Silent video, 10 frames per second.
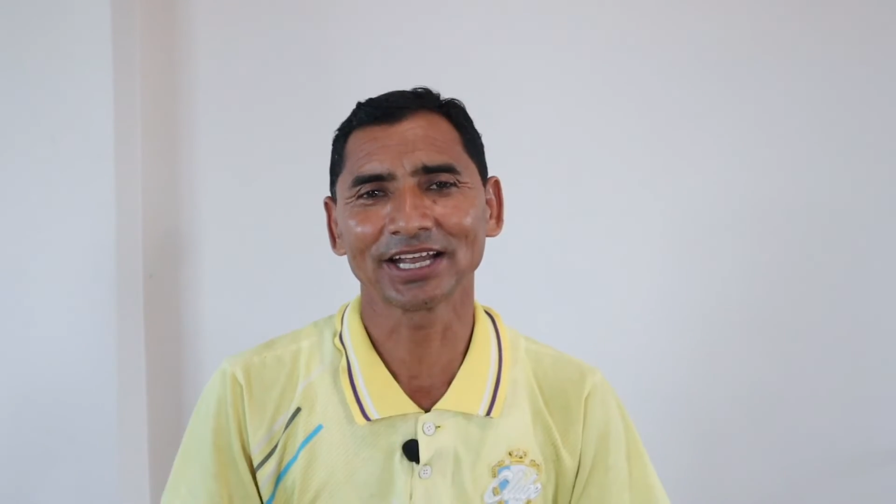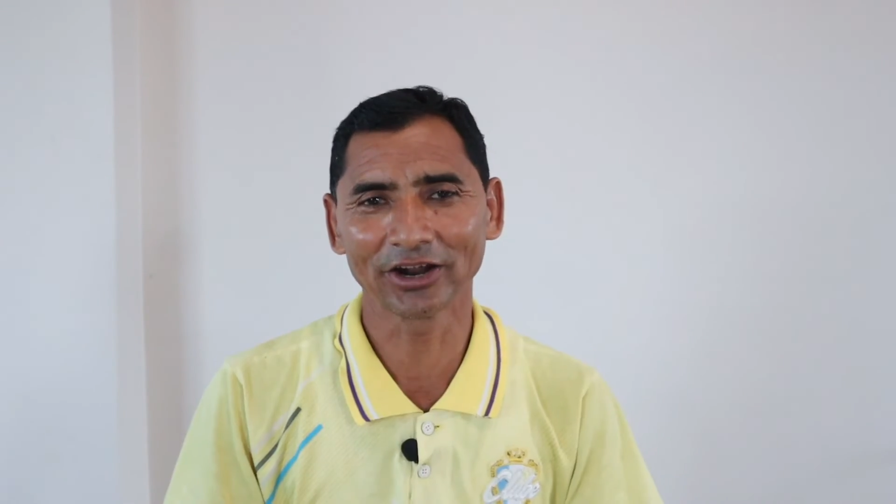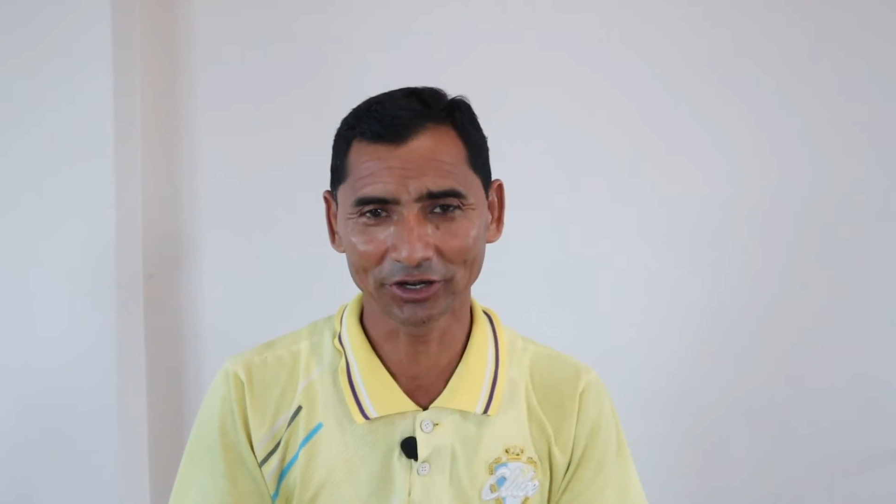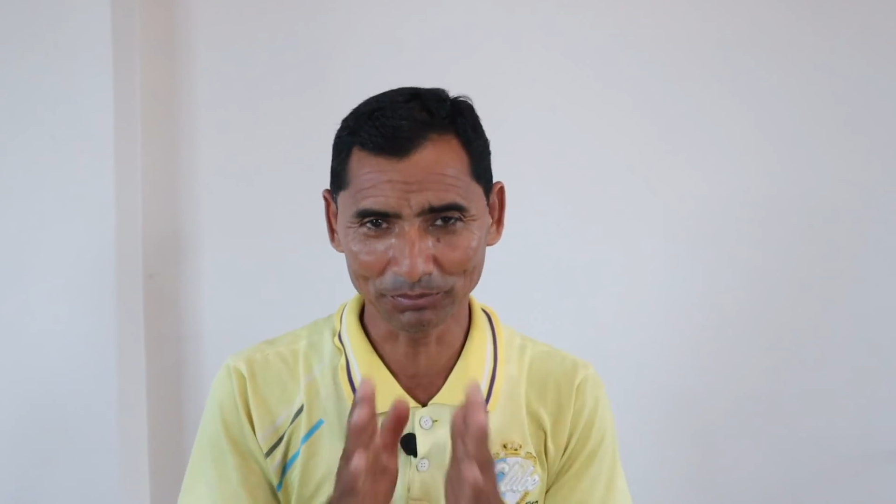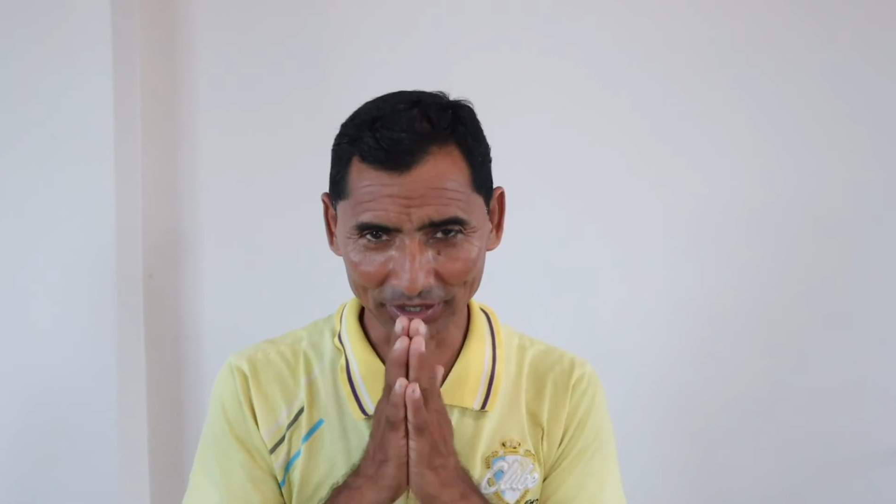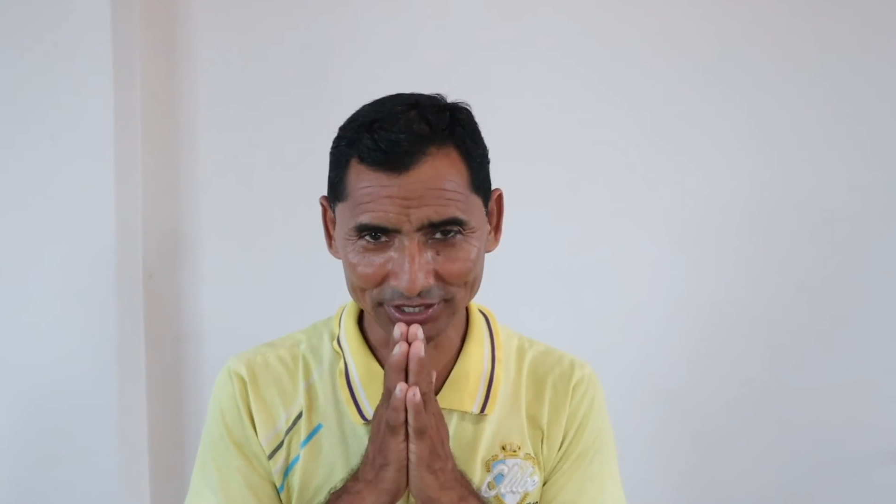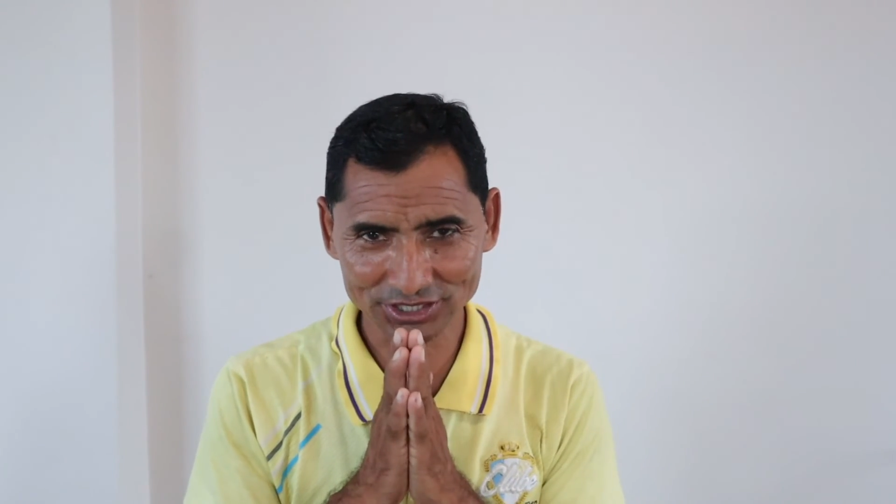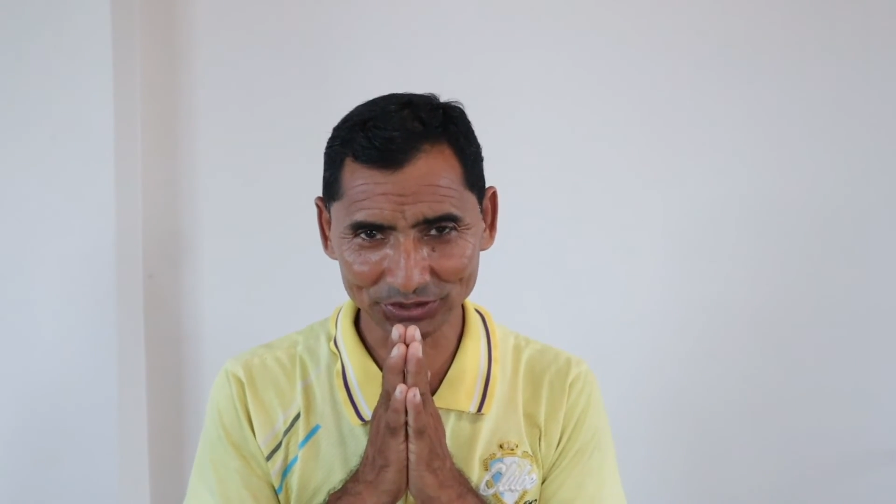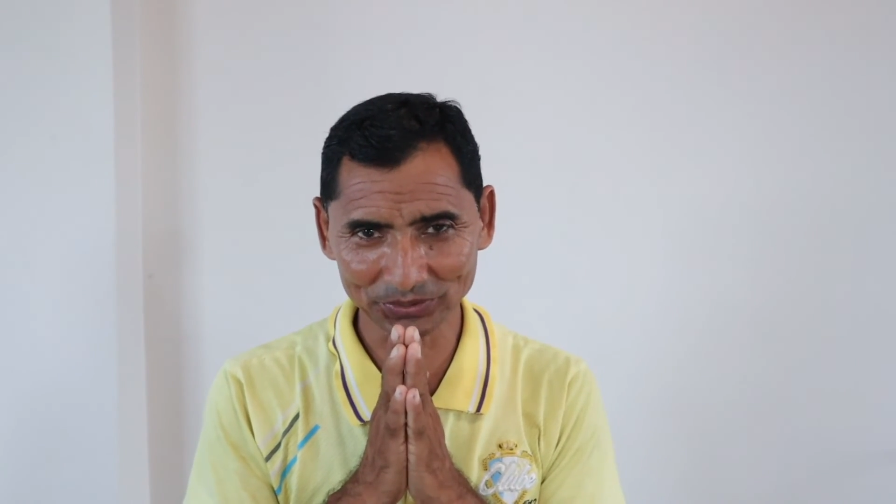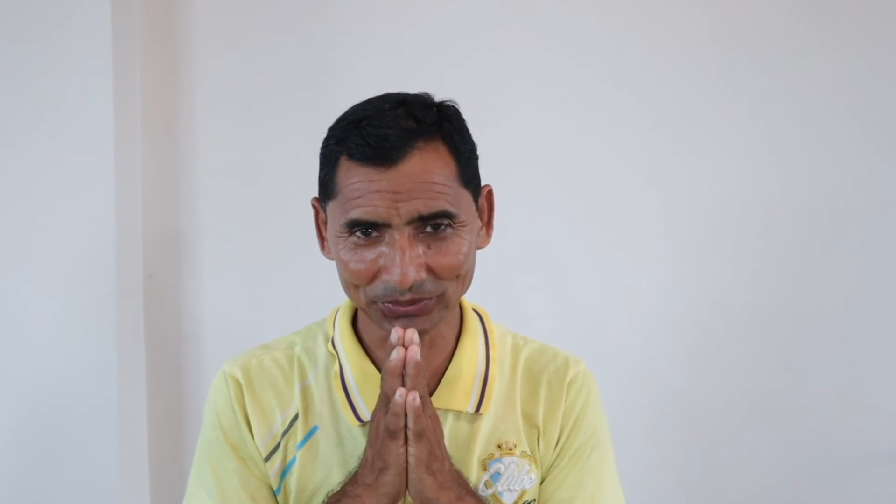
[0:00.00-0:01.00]
God
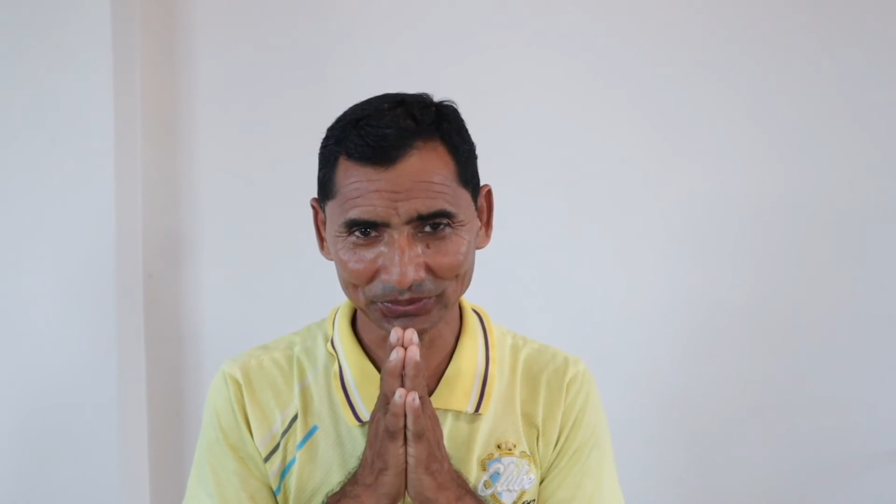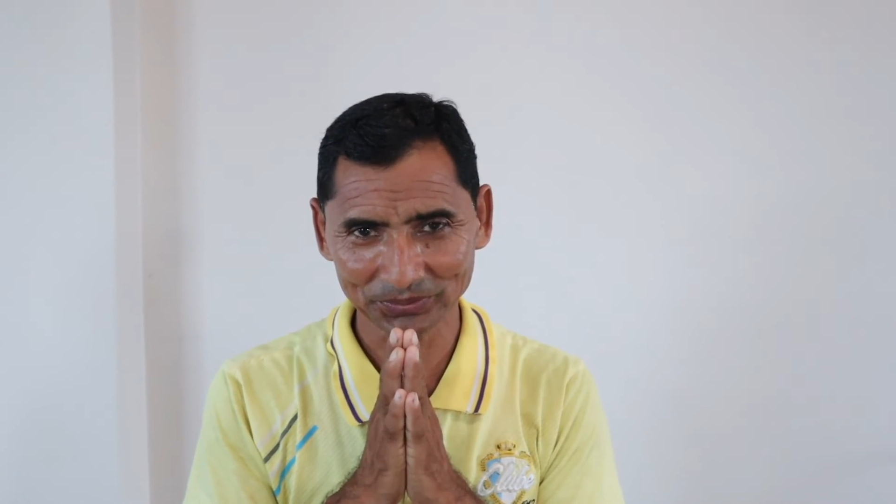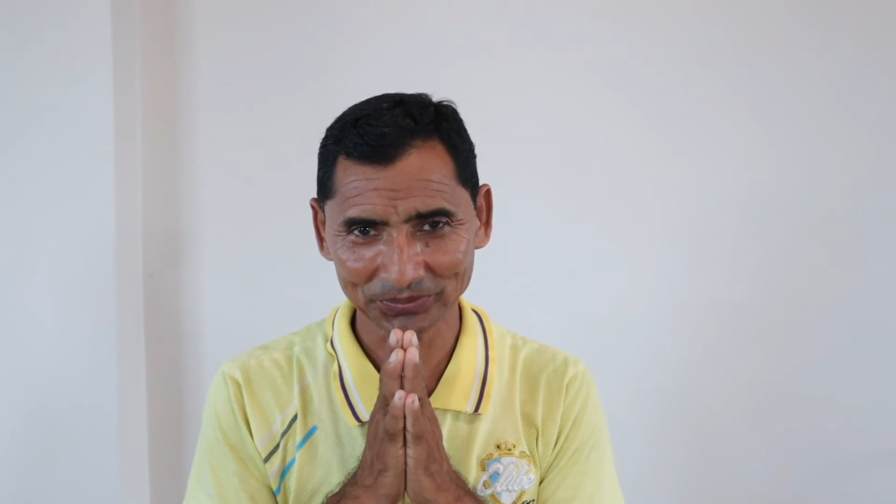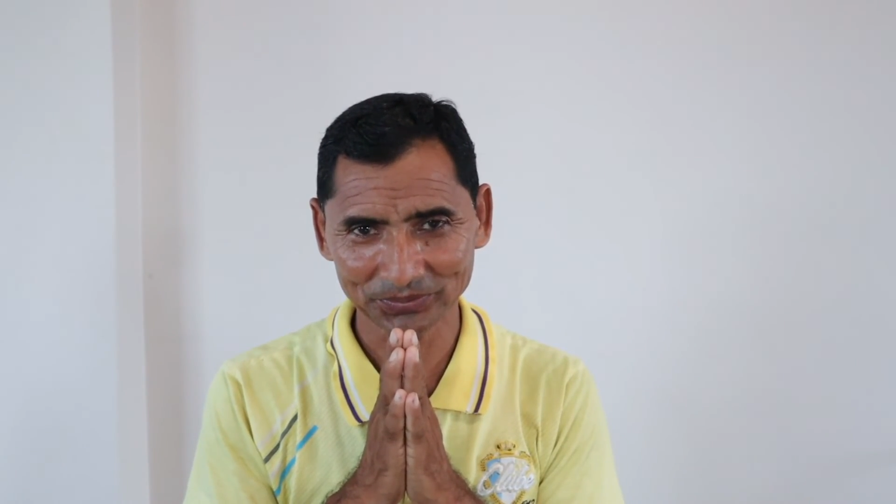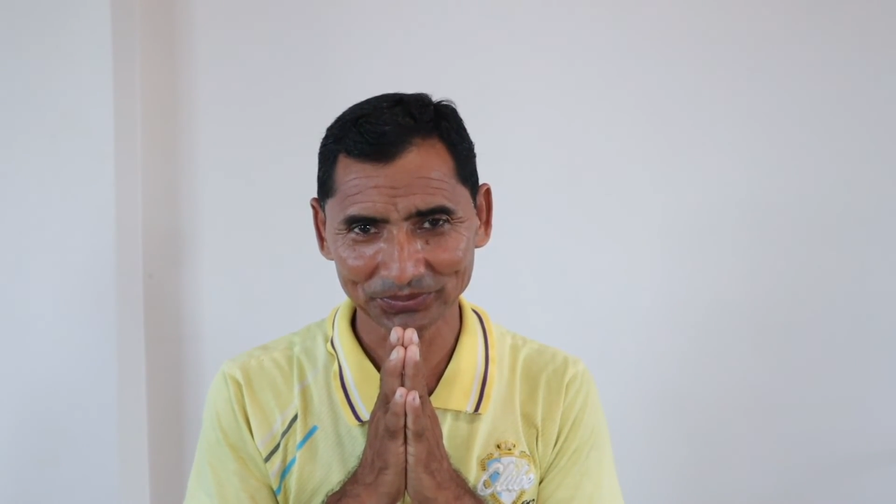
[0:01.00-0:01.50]
bless you.